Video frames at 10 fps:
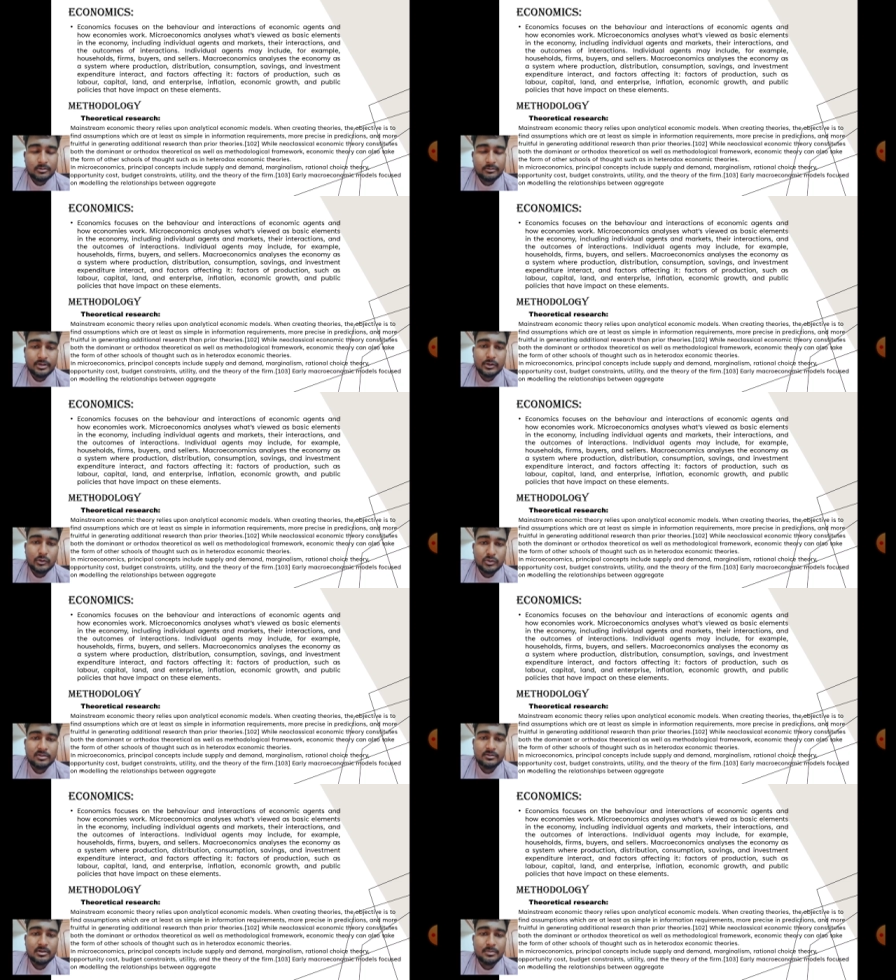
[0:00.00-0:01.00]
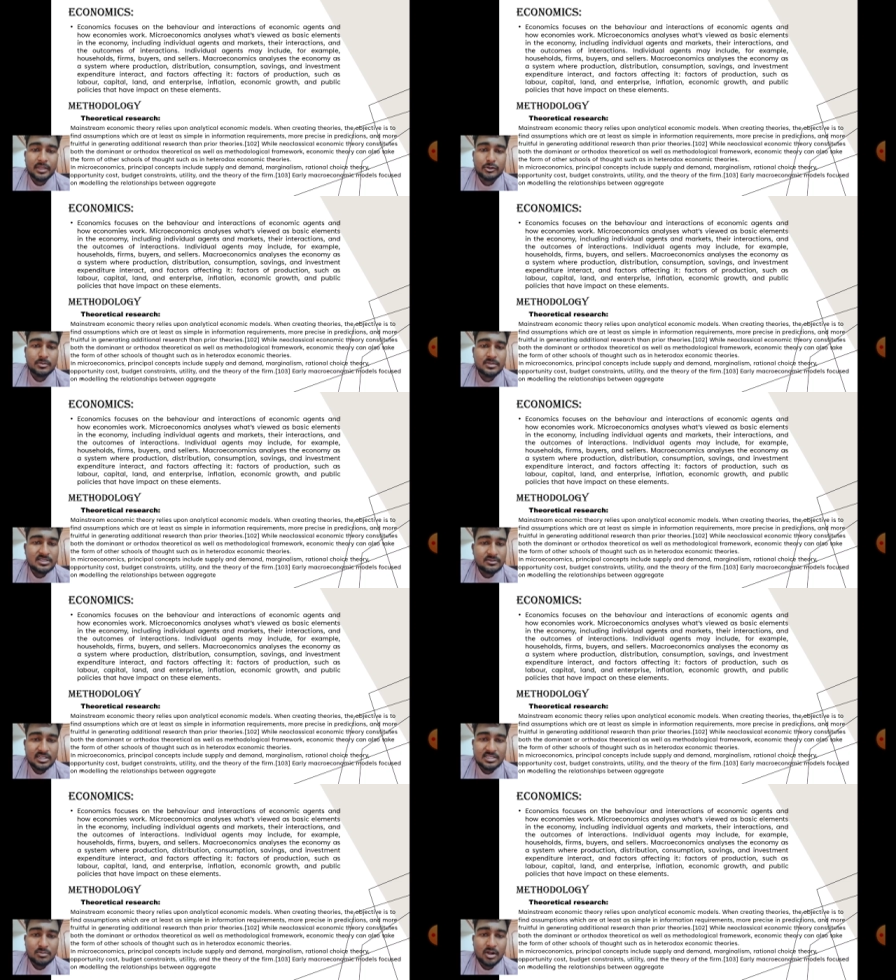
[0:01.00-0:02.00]
know the word micro means very
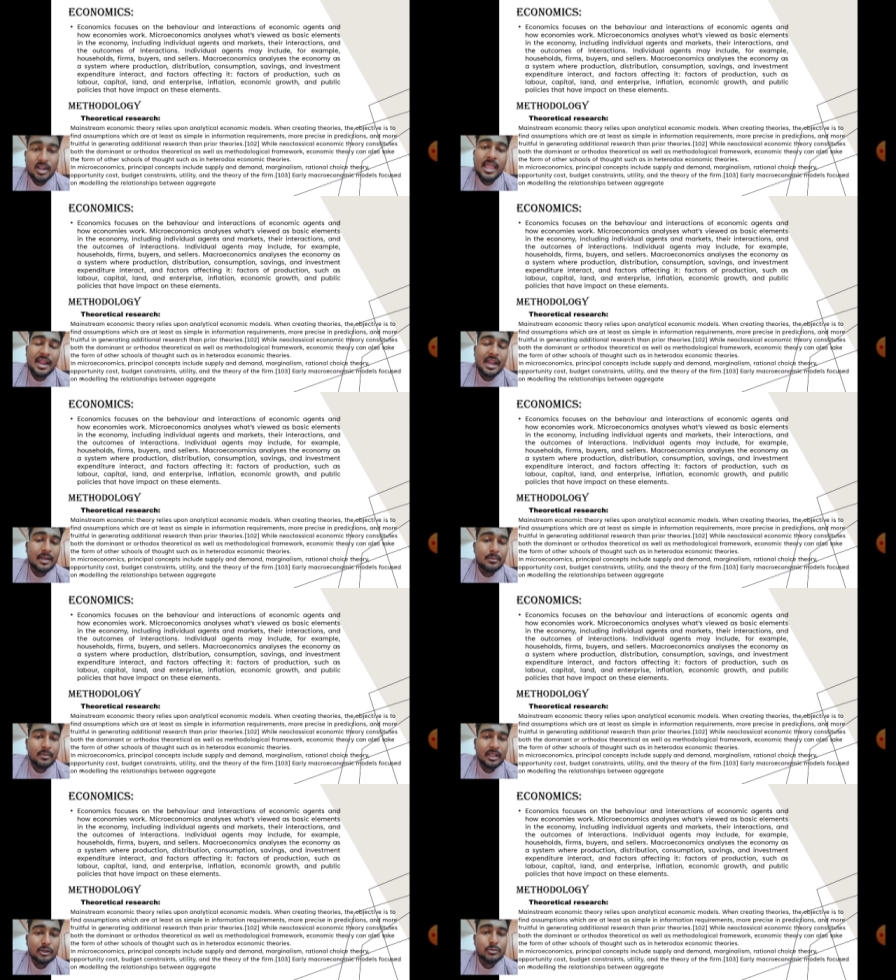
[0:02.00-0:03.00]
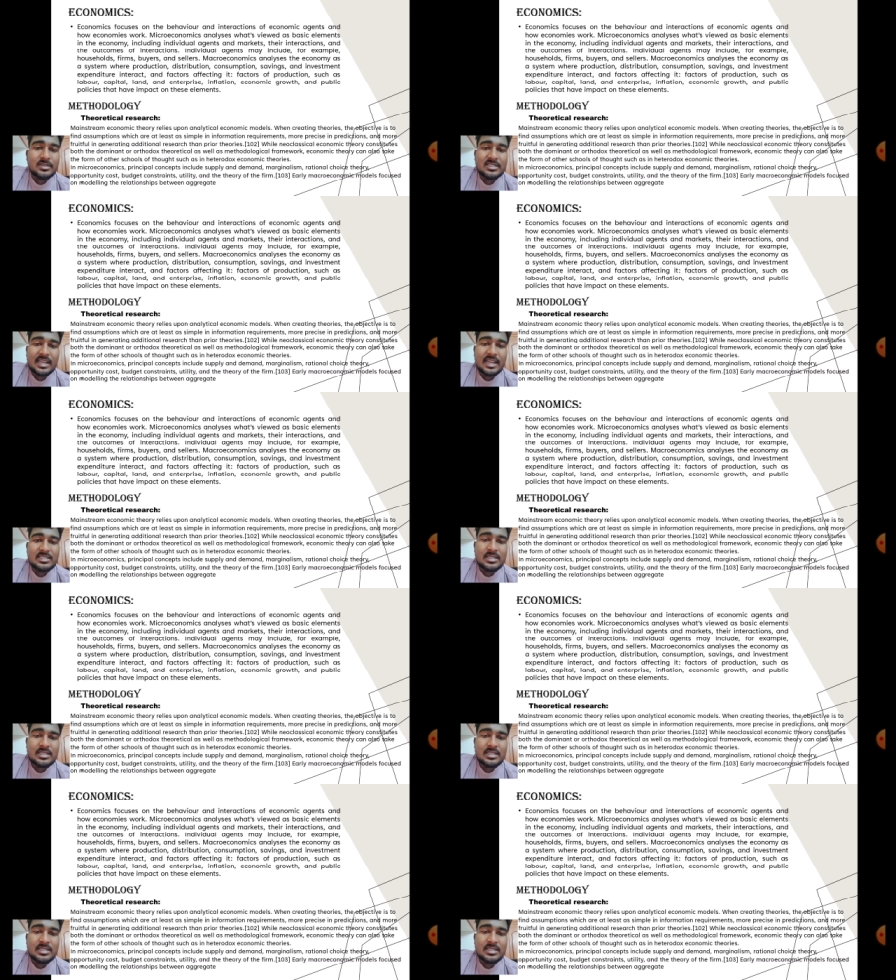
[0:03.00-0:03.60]
small and macro means large.